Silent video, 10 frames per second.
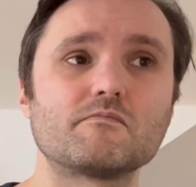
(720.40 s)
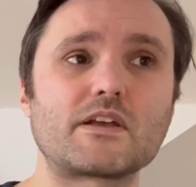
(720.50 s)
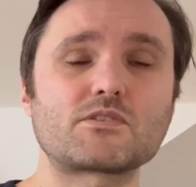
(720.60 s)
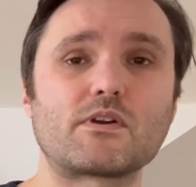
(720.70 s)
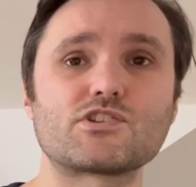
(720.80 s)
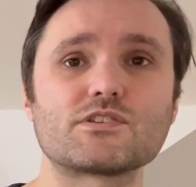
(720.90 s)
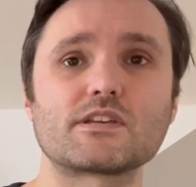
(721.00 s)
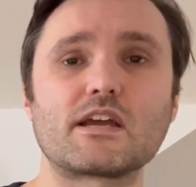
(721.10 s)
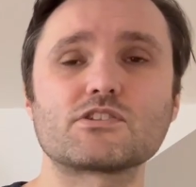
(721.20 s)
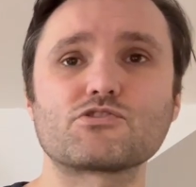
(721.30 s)
ask questions
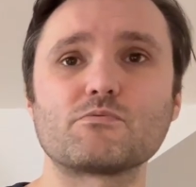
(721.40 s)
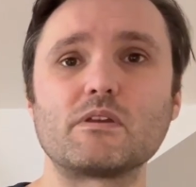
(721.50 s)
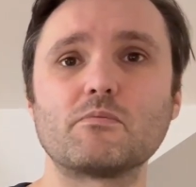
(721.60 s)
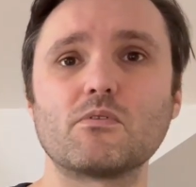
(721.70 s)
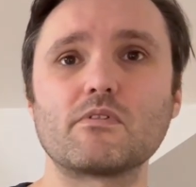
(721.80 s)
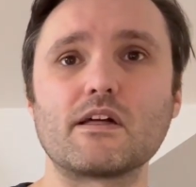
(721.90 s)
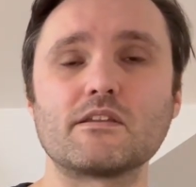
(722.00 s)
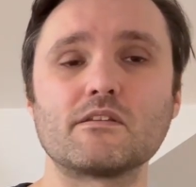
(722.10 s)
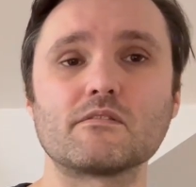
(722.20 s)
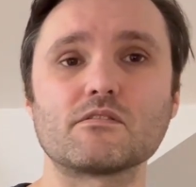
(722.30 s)
and get in touch with people,
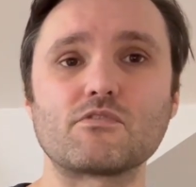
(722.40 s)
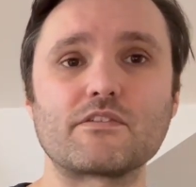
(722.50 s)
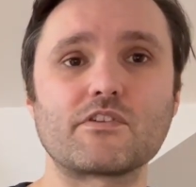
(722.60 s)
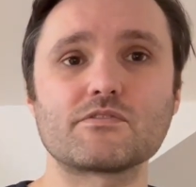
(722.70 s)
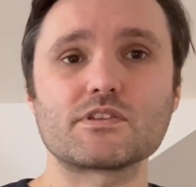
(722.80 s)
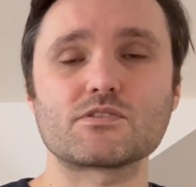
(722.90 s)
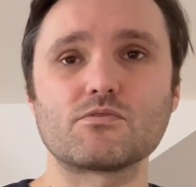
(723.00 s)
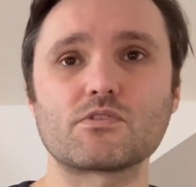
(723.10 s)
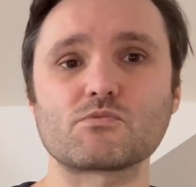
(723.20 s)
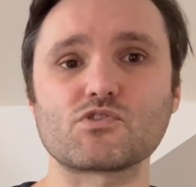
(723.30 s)
then the Ravenloft
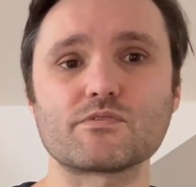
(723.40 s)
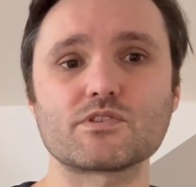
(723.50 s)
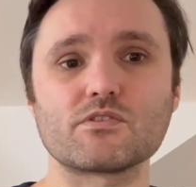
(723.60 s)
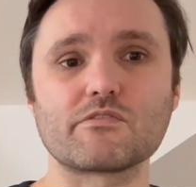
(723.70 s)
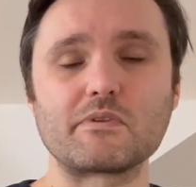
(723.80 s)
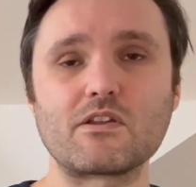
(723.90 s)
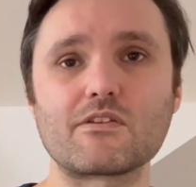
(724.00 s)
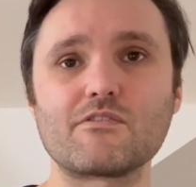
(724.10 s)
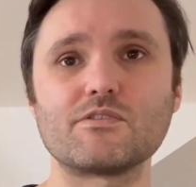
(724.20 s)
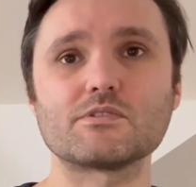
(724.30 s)
Discord, I'm sure, is good. I've been on
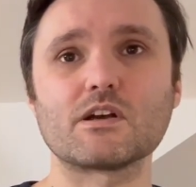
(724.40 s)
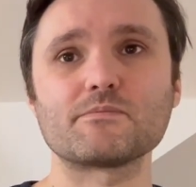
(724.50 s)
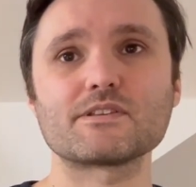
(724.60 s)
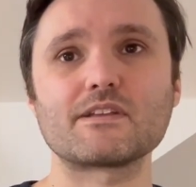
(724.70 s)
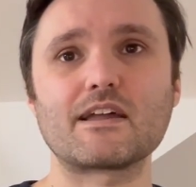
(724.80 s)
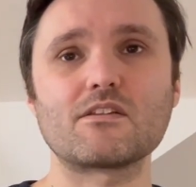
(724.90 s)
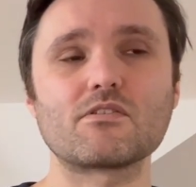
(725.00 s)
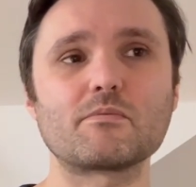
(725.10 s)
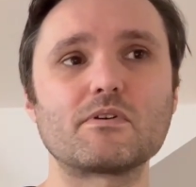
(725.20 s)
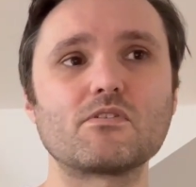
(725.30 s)
there a few times and had a
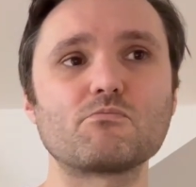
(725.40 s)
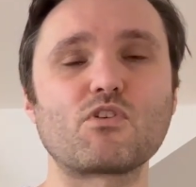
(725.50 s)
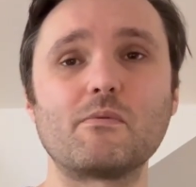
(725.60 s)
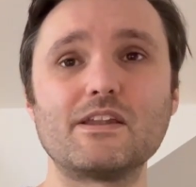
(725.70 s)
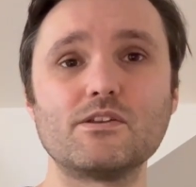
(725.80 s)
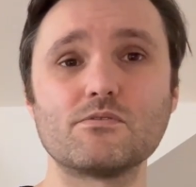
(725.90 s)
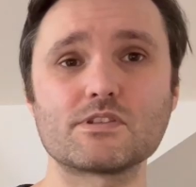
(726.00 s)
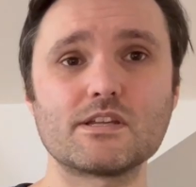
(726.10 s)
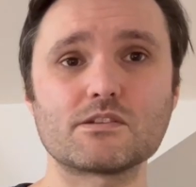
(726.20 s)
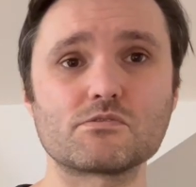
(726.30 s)
look, but not properly
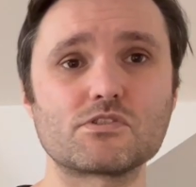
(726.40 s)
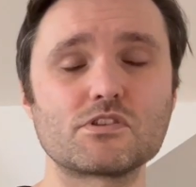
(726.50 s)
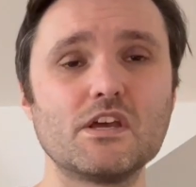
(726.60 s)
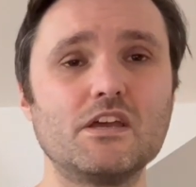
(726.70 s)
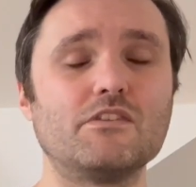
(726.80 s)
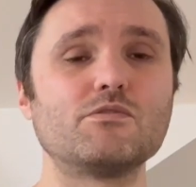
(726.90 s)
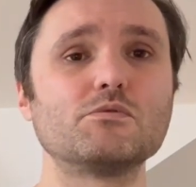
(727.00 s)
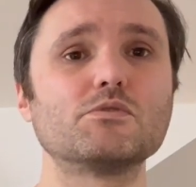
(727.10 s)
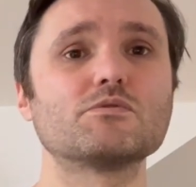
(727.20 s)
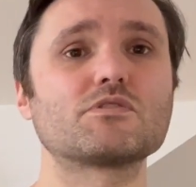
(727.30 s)
used it, which is, if you
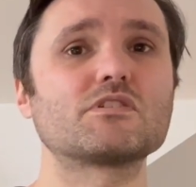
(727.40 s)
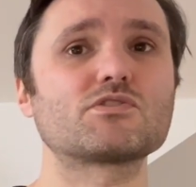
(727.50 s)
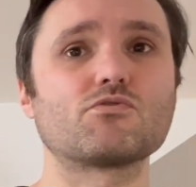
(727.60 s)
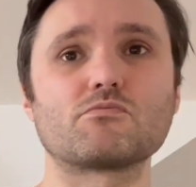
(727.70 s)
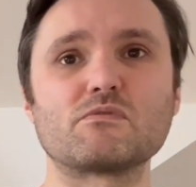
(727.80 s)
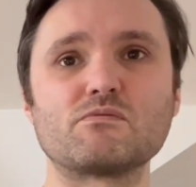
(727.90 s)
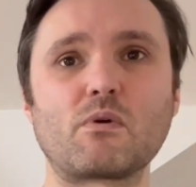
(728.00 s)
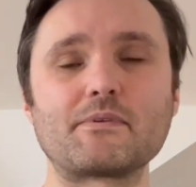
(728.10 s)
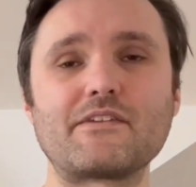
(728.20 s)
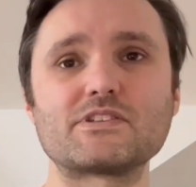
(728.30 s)
use the Discord, but you've
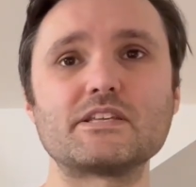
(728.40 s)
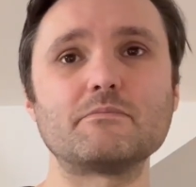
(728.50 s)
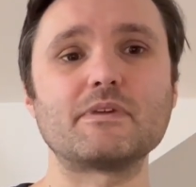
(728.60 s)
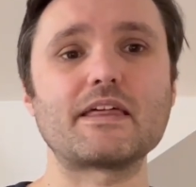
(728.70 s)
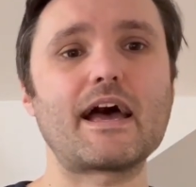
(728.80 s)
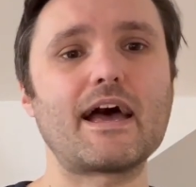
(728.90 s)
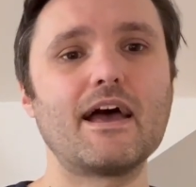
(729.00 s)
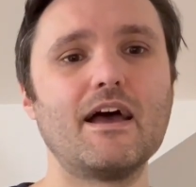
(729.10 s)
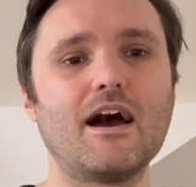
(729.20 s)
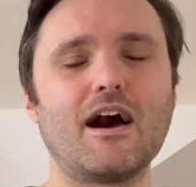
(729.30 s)
probably never seen me there.
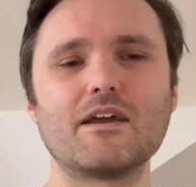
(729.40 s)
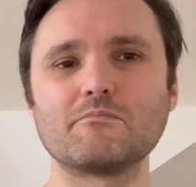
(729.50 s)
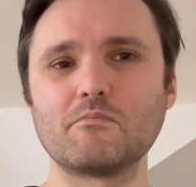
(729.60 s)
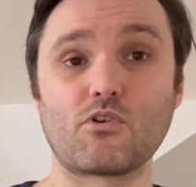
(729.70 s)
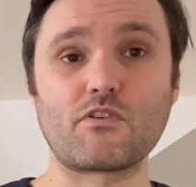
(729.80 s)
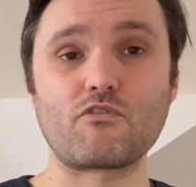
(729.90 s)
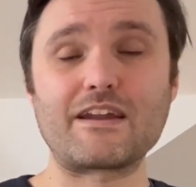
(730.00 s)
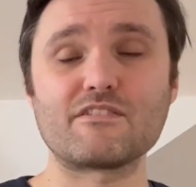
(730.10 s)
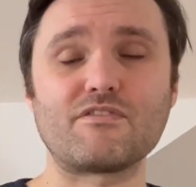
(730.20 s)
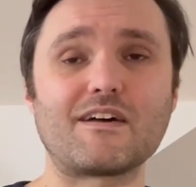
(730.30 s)
I'm more of a
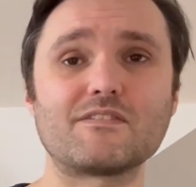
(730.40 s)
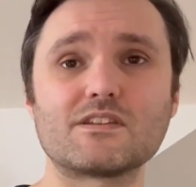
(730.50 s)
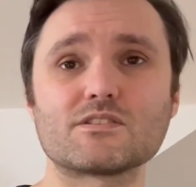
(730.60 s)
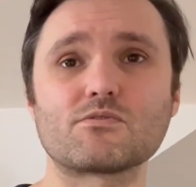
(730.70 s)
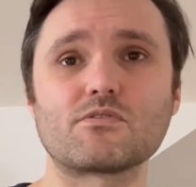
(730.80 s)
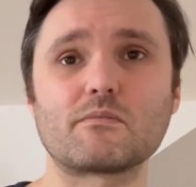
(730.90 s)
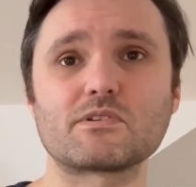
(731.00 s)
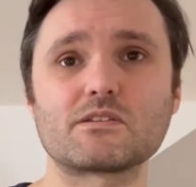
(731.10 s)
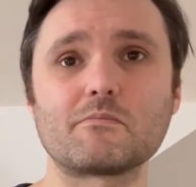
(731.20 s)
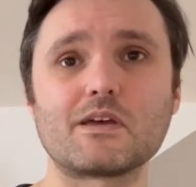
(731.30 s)
Reddit fan than the Discord, I
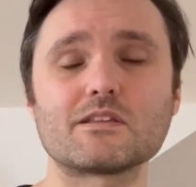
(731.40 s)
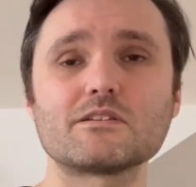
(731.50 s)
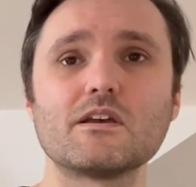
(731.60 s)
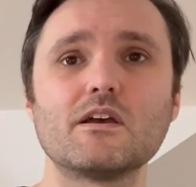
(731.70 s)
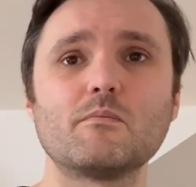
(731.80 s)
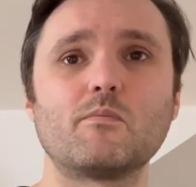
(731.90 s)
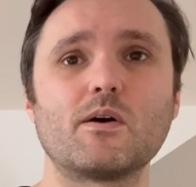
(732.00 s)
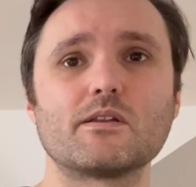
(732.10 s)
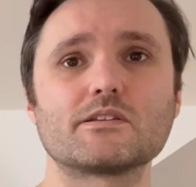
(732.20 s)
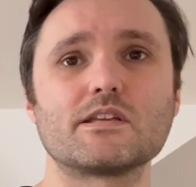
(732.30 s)
must admit,
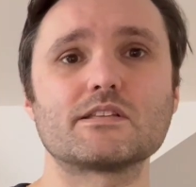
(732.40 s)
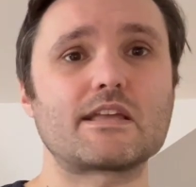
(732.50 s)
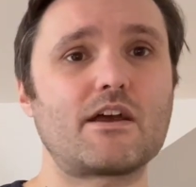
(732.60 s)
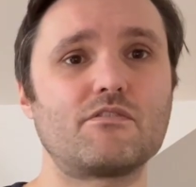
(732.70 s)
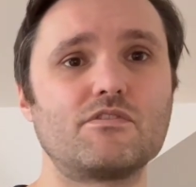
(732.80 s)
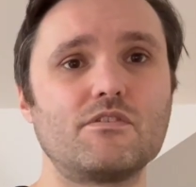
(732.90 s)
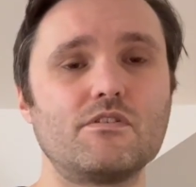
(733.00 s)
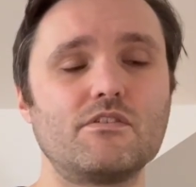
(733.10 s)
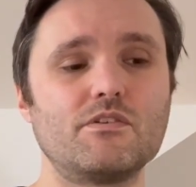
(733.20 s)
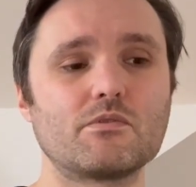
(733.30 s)
but it's there
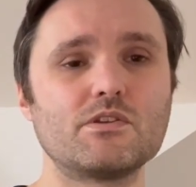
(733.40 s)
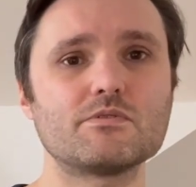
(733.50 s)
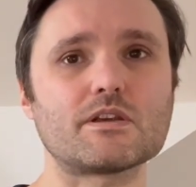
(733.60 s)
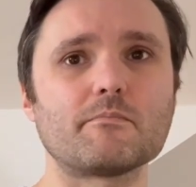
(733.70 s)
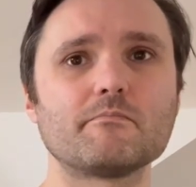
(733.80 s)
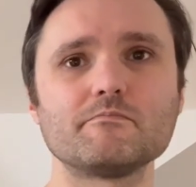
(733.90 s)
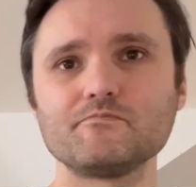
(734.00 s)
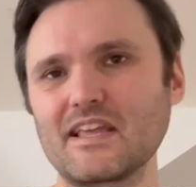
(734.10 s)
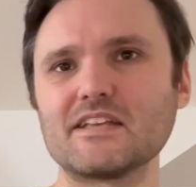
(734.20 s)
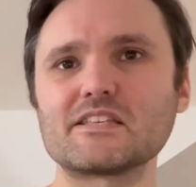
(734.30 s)
if you want to use it.
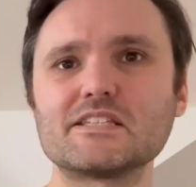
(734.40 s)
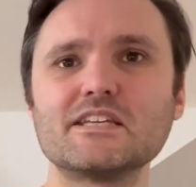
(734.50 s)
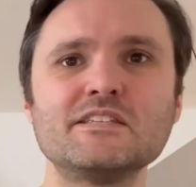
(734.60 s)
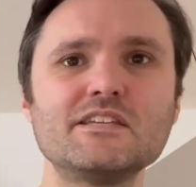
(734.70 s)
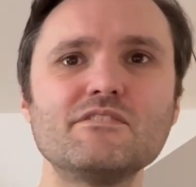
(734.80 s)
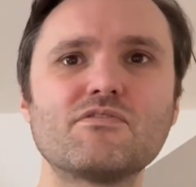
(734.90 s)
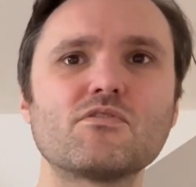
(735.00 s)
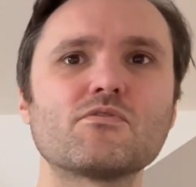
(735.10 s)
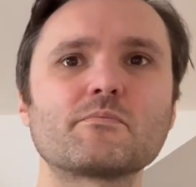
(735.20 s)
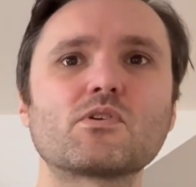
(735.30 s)
There is a D&D
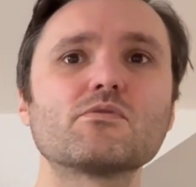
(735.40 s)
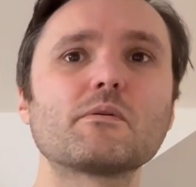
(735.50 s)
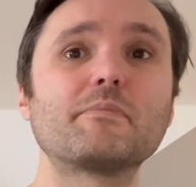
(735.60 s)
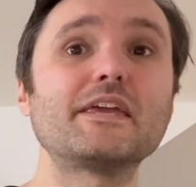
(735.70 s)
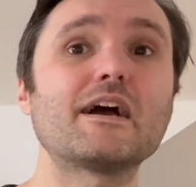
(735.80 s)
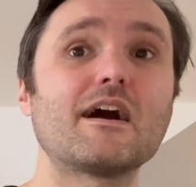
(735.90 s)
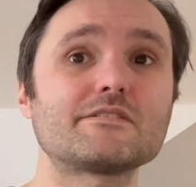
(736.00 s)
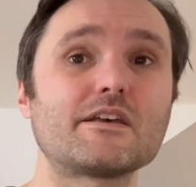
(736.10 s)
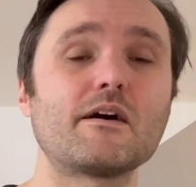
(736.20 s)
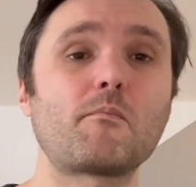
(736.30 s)
forum called the
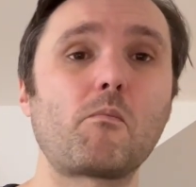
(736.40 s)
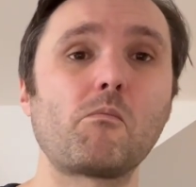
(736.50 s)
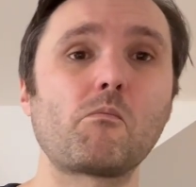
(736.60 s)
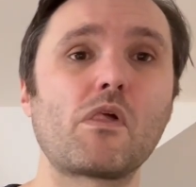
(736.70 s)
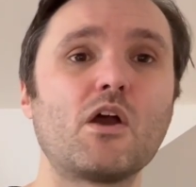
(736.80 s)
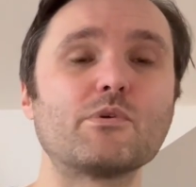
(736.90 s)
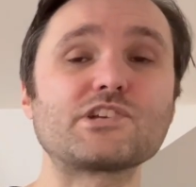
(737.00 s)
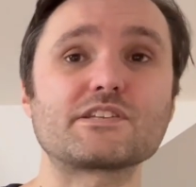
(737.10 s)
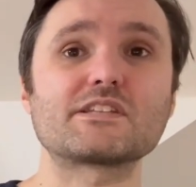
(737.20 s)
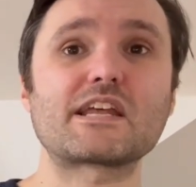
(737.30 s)
Piazza,
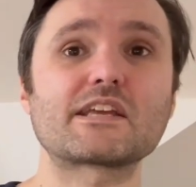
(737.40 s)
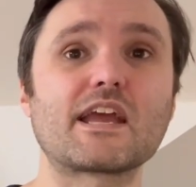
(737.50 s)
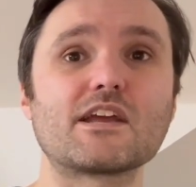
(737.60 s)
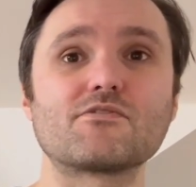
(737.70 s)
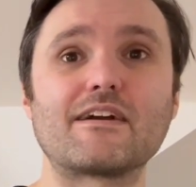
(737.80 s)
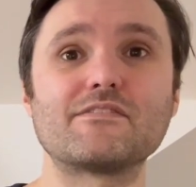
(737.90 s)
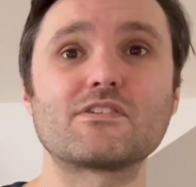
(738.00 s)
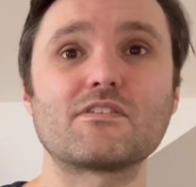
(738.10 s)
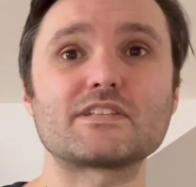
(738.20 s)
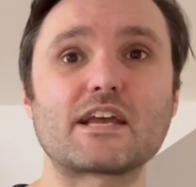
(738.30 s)
which has a dedicated
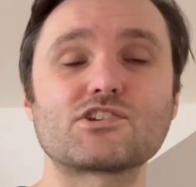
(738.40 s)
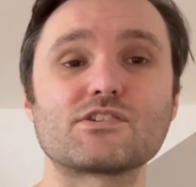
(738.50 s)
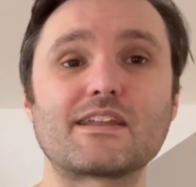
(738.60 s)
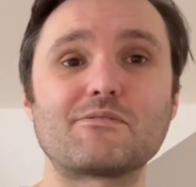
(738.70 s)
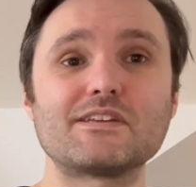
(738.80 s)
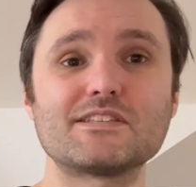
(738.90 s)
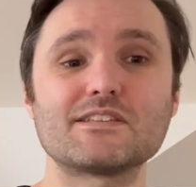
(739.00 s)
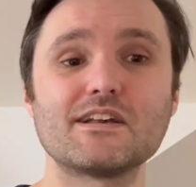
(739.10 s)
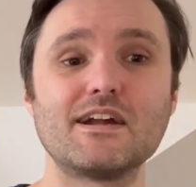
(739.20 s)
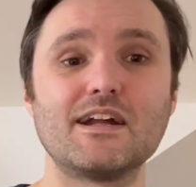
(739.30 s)
Ravenloft section. Now,
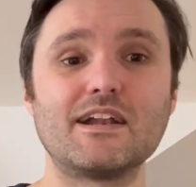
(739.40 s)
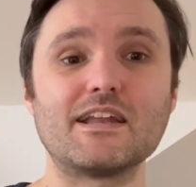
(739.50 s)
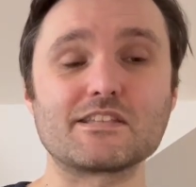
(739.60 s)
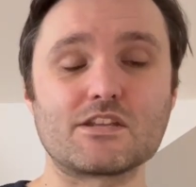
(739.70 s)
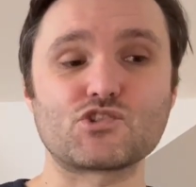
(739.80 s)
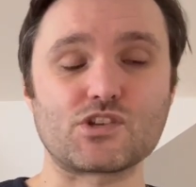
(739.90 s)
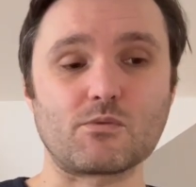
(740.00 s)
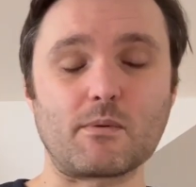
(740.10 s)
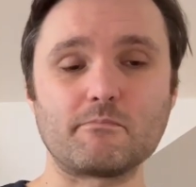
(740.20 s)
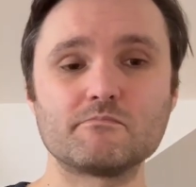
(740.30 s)
this is an
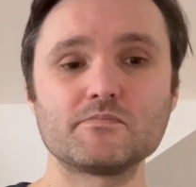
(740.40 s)
interesting one